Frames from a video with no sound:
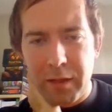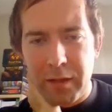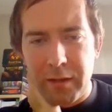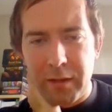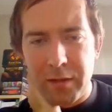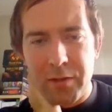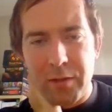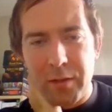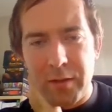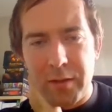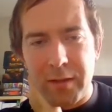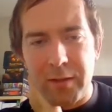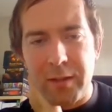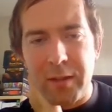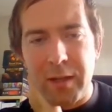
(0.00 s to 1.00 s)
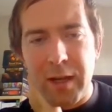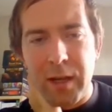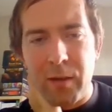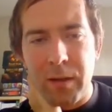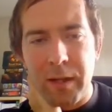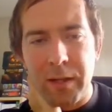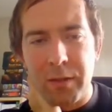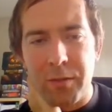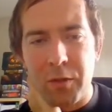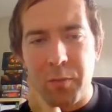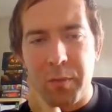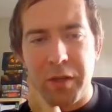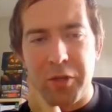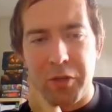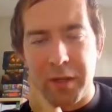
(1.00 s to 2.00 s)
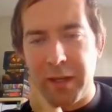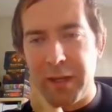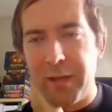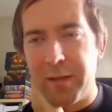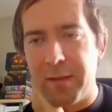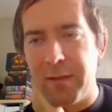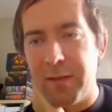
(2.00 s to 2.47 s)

There's these all kinds of special cases,